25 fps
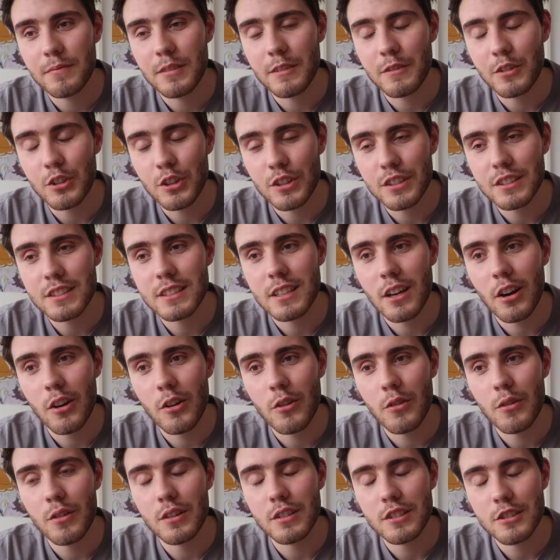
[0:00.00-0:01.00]
We've got
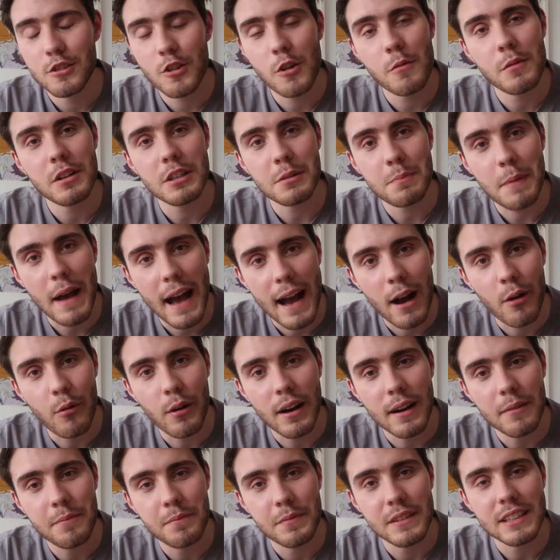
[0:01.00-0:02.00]
so much
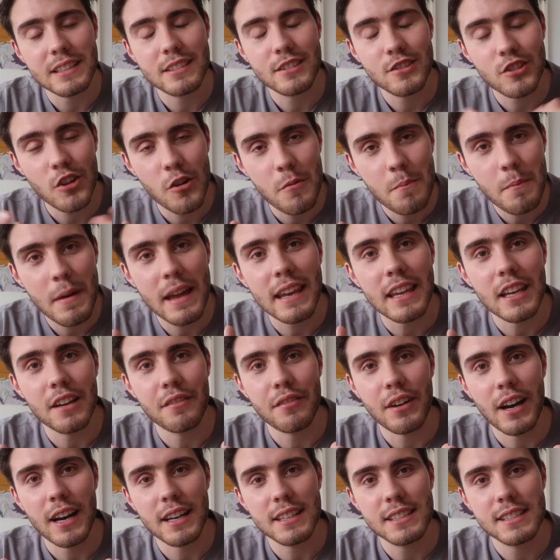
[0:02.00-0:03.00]
power. There's so many
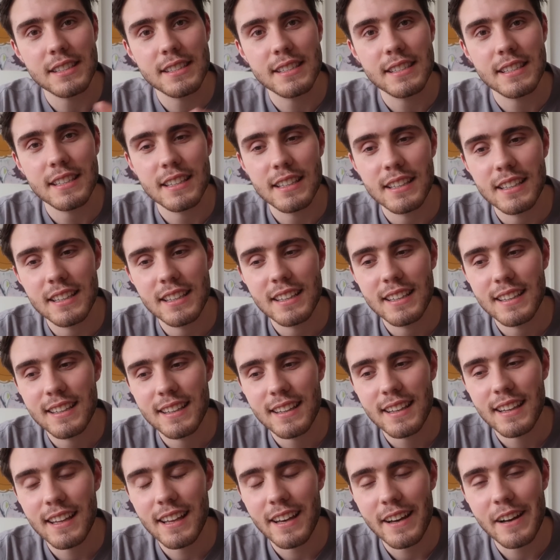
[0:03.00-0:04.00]
of us
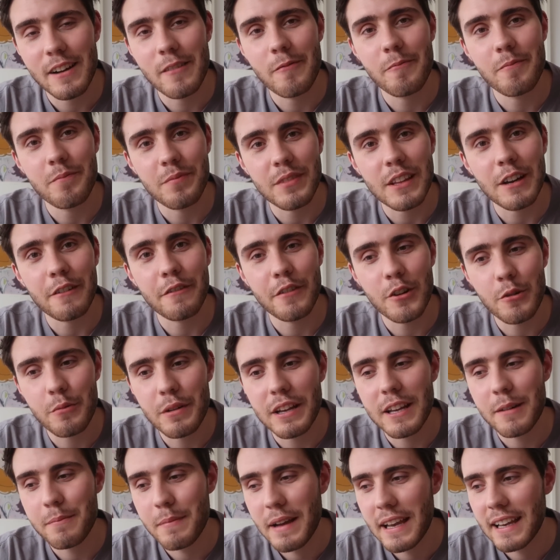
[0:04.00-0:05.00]
that I feel
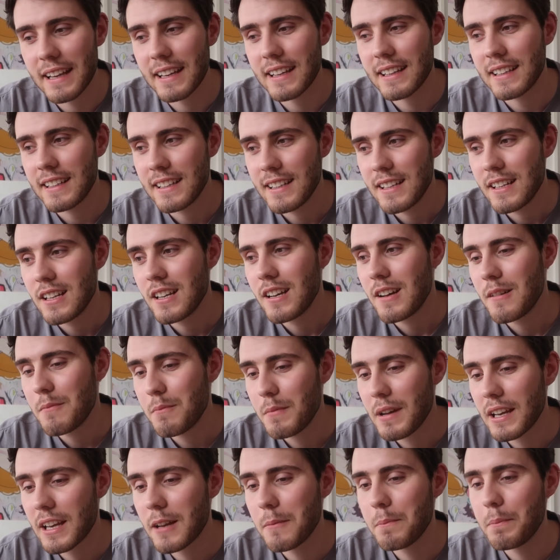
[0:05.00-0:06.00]
we can make
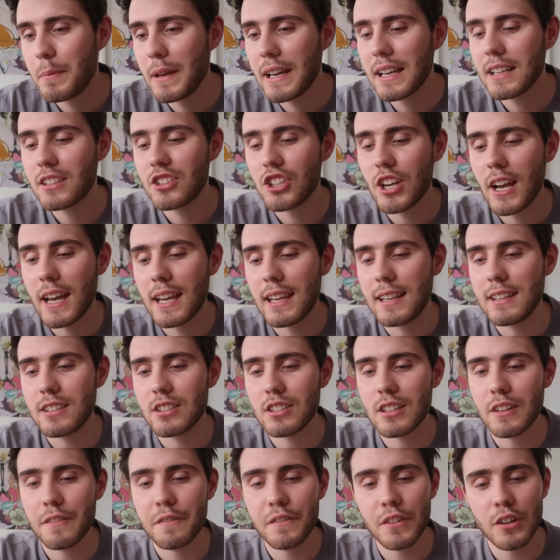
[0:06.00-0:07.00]
a big
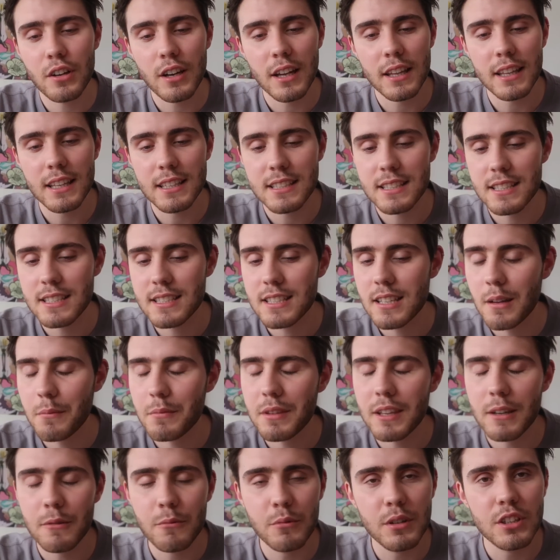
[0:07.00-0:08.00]
change, and I feel like this is
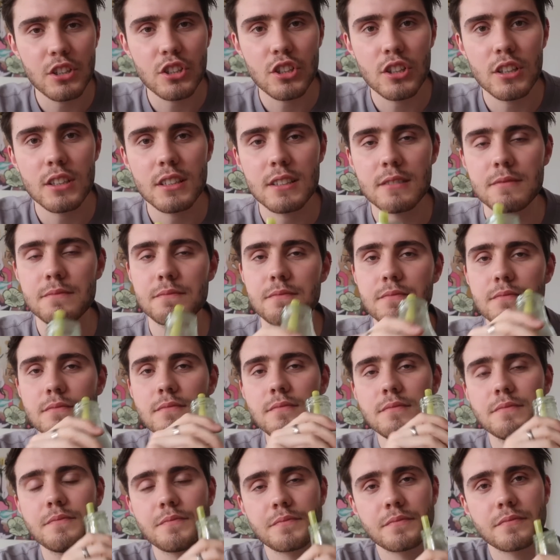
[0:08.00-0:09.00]
something we should
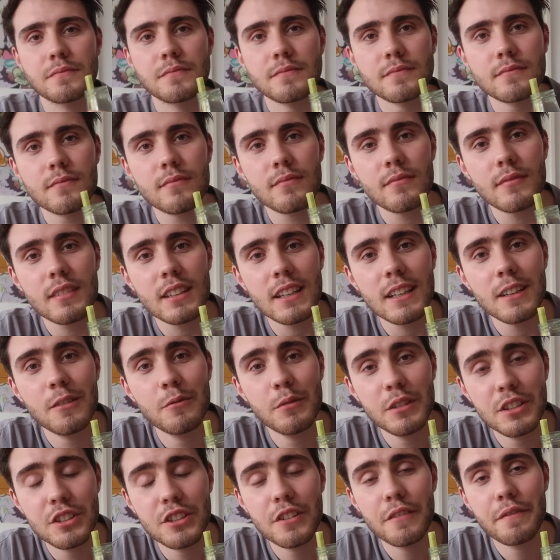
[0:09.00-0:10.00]

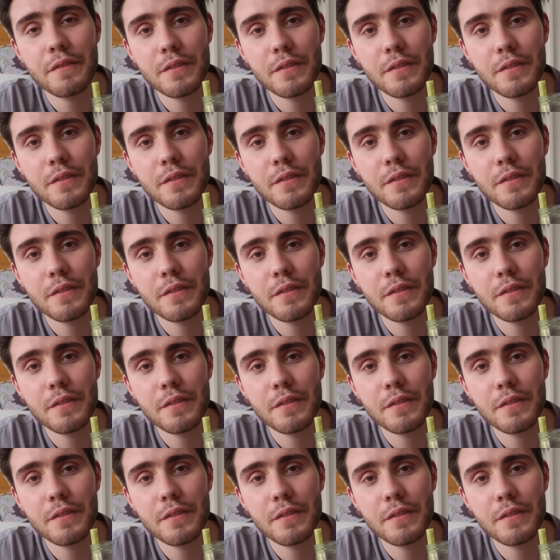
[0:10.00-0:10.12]
for